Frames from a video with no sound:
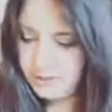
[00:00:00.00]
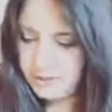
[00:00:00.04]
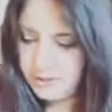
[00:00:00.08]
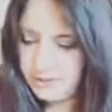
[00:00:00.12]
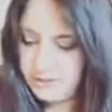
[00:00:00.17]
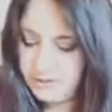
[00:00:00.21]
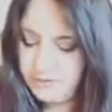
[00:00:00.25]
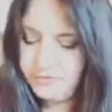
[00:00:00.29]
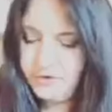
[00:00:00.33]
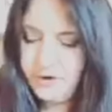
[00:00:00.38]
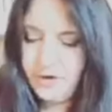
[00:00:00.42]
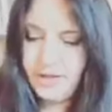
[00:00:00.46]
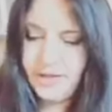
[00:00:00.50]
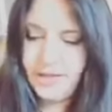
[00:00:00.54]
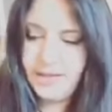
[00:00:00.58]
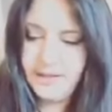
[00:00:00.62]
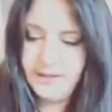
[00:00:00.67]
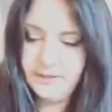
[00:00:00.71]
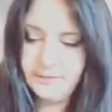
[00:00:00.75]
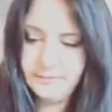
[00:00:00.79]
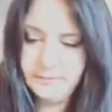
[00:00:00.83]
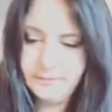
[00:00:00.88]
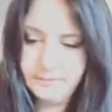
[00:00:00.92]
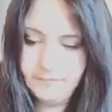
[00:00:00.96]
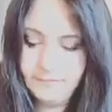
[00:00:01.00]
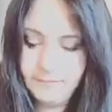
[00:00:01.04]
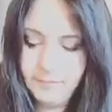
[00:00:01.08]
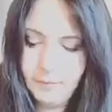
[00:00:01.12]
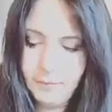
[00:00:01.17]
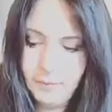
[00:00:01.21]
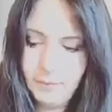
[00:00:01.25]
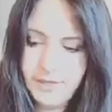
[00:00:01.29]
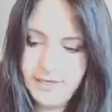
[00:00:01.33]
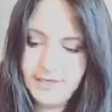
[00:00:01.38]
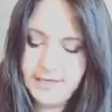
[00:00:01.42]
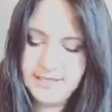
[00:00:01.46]
Right,
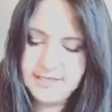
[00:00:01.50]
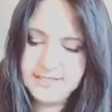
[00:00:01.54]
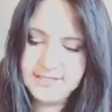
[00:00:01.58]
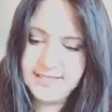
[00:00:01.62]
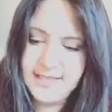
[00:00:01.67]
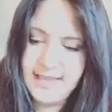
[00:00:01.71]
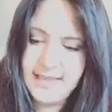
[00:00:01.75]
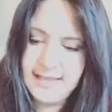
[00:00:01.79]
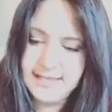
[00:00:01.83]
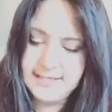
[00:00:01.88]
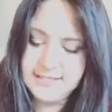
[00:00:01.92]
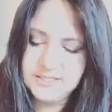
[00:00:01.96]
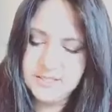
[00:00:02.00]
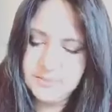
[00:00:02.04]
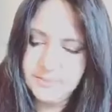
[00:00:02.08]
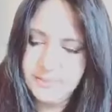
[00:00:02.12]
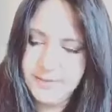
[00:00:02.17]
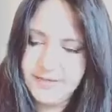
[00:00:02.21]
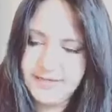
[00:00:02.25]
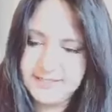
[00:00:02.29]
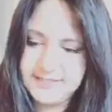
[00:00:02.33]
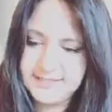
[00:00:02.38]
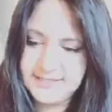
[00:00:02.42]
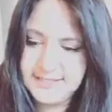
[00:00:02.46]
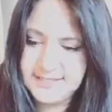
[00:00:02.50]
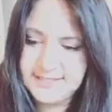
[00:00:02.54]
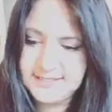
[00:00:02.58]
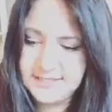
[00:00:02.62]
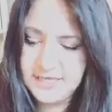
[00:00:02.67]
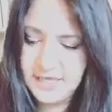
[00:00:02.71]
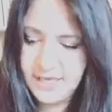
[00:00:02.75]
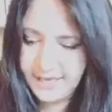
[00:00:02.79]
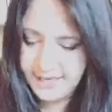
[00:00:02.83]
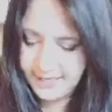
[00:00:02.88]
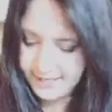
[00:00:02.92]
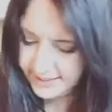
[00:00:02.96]
when it says the beast is
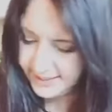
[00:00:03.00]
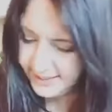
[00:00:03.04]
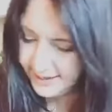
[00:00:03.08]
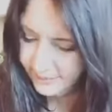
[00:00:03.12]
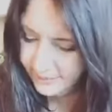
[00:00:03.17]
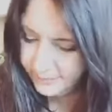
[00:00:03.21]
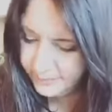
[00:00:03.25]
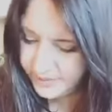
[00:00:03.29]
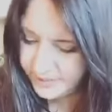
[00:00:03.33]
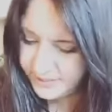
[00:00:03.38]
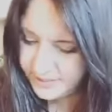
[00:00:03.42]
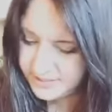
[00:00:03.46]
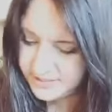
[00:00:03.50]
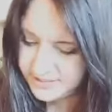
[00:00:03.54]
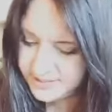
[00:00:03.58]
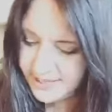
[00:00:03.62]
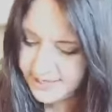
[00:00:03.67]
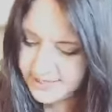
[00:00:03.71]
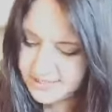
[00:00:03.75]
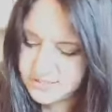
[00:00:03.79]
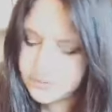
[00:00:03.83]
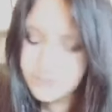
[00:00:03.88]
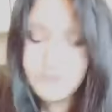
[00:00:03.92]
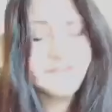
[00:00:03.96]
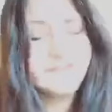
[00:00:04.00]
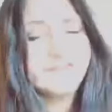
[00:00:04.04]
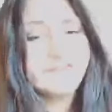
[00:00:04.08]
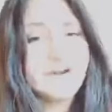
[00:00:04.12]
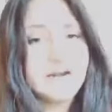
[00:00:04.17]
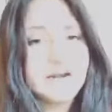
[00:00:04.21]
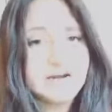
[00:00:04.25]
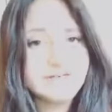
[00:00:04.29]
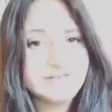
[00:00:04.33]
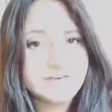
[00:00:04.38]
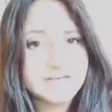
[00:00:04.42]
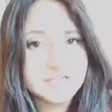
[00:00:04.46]
like a leopard, that's
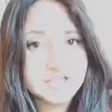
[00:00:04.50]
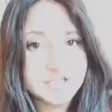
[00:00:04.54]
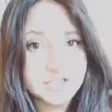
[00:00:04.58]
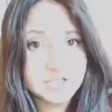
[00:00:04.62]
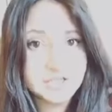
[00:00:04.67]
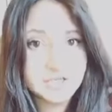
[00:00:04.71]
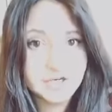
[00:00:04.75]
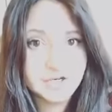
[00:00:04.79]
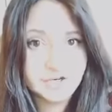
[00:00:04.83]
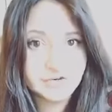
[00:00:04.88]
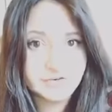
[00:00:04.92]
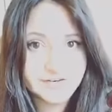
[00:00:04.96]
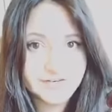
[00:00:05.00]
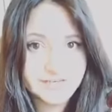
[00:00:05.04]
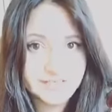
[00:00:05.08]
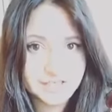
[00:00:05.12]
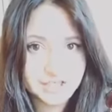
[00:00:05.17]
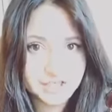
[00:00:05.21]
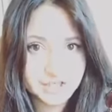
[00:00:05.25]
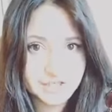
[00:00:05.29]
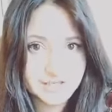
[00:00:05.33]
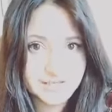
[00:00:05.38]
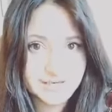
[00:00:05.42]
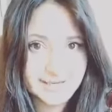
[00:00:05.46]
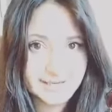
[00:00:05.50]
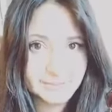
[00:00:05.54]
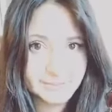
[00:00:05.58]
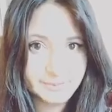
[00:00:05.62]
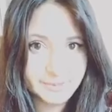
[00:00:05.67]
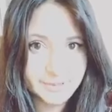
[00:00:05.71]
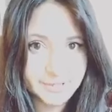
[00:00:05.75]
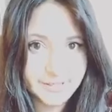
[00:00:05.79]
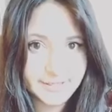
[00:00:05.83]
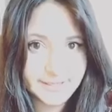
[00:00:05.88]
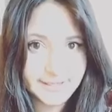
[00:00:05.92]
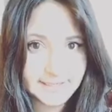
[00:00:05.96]
referring to the Grecian
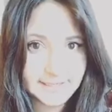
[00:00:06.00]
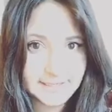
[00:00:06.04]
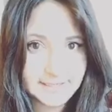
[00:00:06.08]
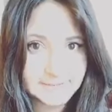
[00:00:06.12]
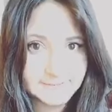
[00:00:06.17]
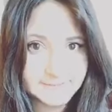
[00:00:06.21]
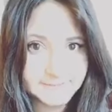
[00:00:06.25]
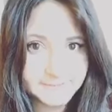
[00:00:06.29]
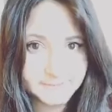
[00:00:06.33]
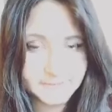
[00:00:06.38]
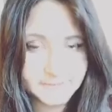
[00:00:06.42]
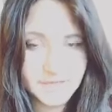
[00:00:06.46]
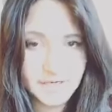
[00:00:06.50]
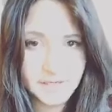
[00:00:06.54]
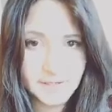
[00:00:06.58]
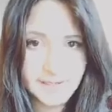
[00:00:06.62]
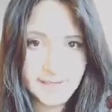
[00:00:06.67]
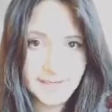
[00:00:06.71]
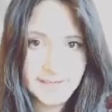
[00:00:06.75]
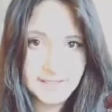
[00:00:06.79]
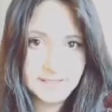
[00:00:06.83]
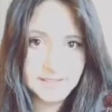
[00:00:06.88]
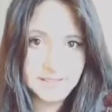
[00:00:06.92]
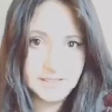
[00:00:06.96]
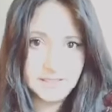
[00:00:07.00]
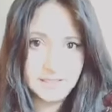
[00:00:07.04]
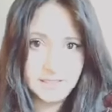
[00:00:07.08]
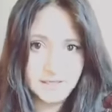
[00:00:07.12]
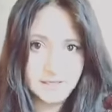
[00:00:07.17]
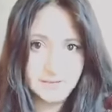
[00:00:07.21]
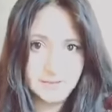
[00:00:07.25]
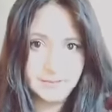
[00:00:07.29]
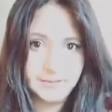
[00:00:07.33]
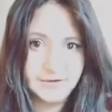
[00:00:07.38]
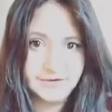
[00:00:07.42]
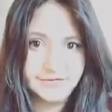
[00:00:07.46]
Empire. Oh, I hate the
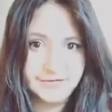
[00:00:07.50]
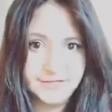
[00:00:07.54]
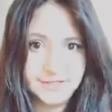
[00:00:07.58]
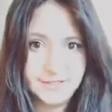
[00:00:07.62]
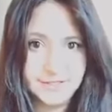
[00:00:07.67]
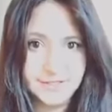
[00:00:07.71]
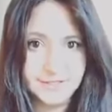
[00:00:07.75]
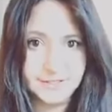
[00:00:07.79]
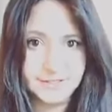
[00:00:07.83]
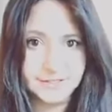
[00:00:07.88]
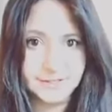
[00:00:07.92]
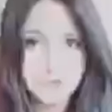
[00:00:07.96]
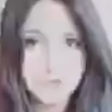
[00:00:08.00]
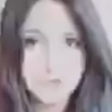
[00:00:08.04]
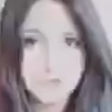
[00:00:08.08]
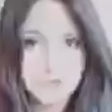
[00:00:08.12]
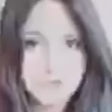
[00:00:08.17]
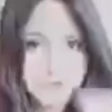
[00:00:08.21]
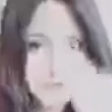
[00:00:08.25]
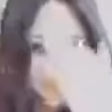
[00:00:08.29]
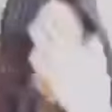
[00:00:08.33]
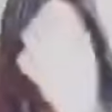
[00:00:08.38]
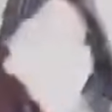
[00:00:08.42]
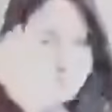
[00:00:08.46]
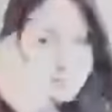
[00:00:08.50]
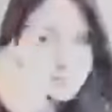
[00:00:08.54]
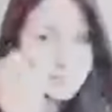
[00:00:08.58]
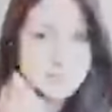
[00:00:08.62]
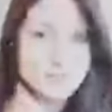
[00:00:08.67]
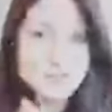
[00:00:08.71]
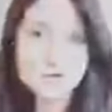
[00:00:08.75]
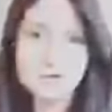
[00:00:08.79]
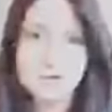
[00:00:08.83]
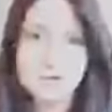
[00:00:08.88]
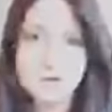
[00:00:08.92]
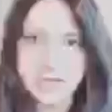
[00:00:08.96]
light on my videos, honestly, I'm so
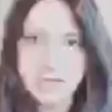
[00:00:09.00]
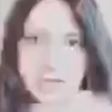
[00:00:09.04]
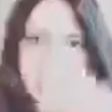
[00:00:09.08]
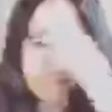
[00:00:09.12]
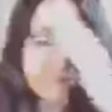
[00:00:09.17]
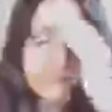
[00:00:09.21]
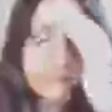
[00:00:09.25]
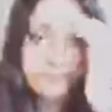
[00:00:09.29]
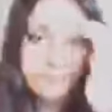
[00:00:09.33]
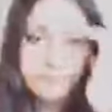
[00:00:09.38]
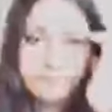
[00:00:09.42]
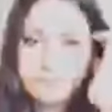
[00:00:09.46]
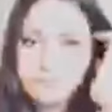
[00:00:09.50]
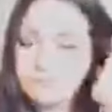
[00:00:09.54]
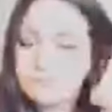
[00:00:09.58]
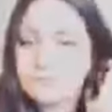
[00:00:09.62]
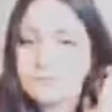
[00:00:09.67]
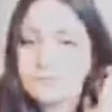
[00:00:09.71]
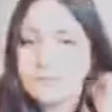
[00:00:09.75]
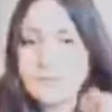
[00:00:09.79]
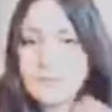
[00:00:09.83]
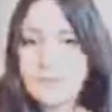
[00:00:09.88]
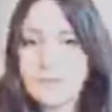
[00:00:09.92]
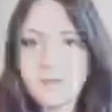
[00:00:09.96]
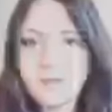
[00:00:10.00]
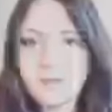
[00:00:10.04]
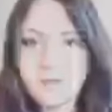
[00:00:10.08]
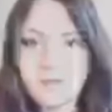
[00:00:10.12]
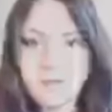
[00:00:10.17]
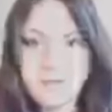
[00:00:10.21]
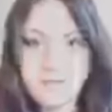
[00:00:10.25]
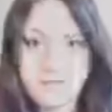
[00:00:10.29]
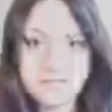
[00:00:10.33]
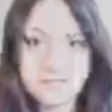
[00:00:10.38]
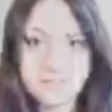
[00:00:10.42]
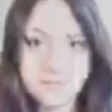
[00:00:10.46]
sorry.
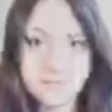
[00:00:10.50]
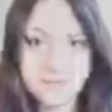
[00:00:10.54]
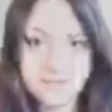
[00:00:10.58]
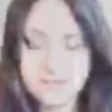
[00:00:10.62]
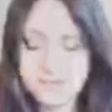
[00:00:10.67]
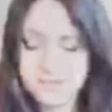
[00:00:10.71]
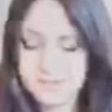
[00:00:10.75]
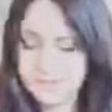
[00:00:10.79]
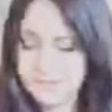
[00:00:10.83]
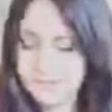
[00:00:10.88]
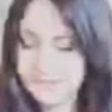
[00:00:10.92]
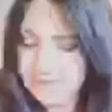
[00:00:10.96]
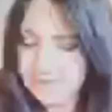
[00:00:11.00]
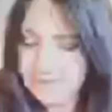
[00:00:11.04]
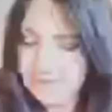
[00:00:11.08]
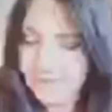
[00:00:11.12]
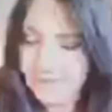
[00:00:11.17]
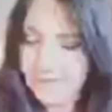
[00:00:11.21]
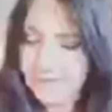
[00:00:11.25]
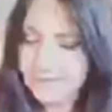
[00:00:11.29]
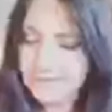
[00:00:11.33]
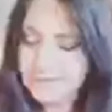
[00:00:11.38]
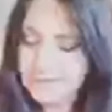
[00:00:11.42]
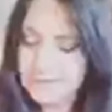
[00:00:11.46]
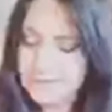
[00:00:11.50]
The exposure is really bad.